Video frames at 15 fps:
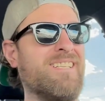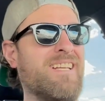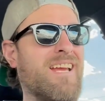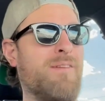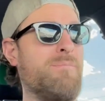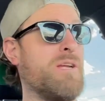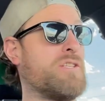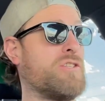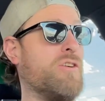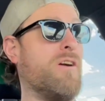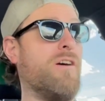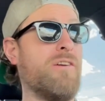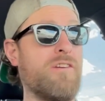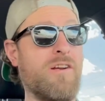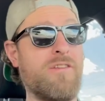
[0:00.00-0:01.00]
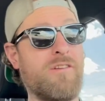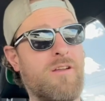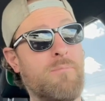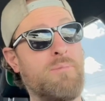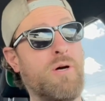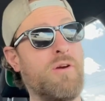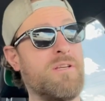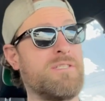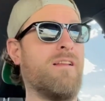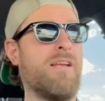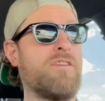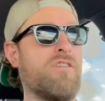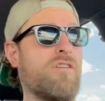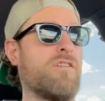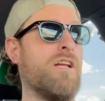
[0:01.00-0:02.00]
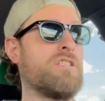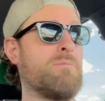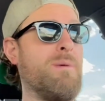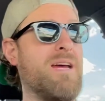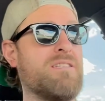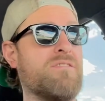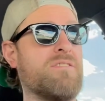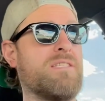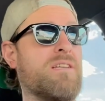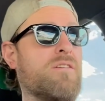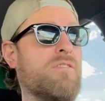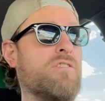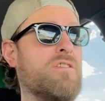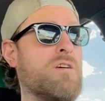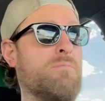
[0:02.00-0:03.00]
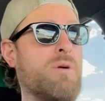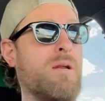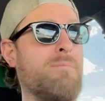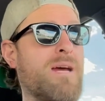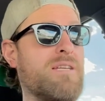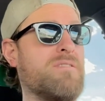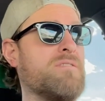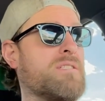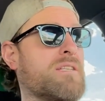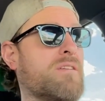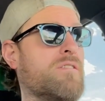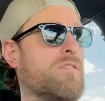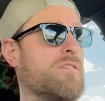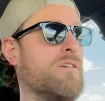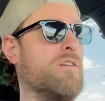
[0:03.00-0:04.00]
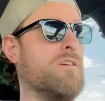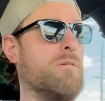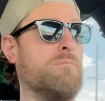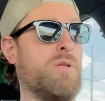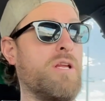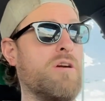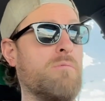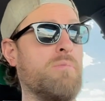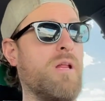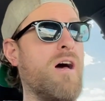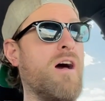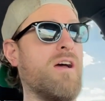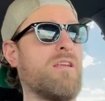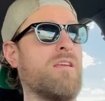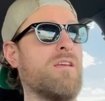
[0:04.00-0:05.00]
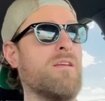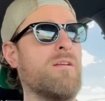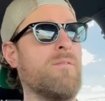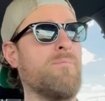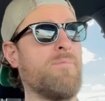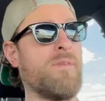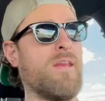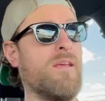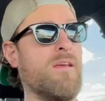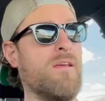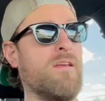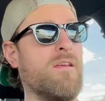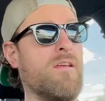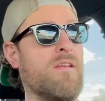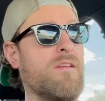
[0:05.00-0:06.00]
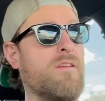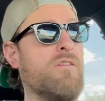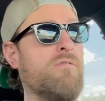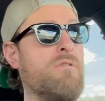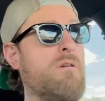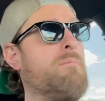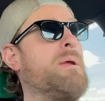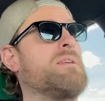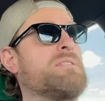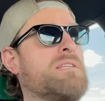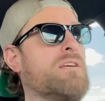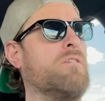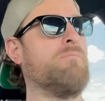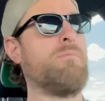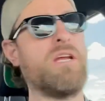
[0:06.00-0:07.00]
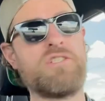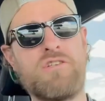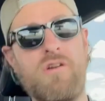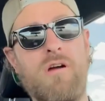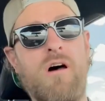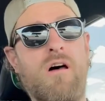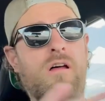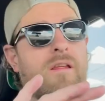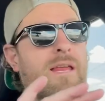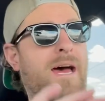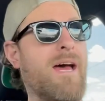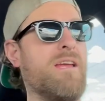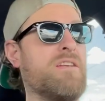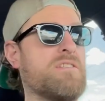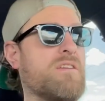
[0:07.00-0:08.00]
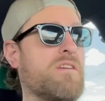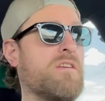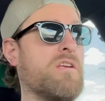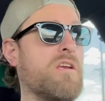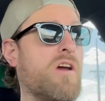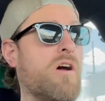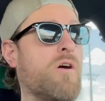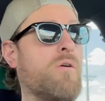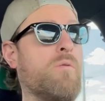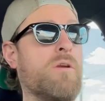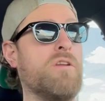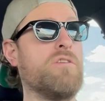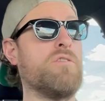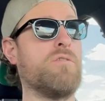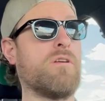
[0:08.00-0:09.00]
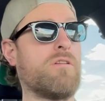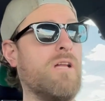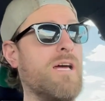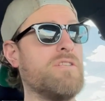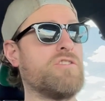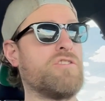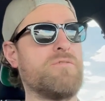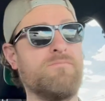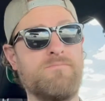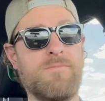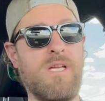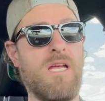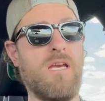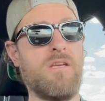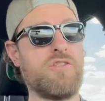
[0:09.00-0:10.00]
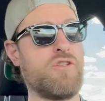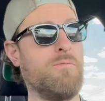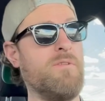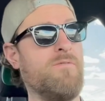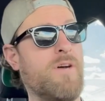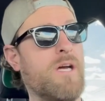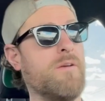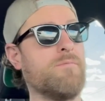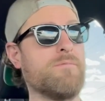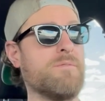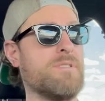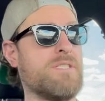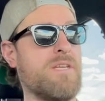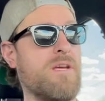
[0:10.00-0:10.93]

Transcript: And make sure all your other components, like your clutch master cylinder, your brake master cylinder, your bleeder block, your rear main cylinder, make sure all that is good to go when you do the clutch, and it should be fine. So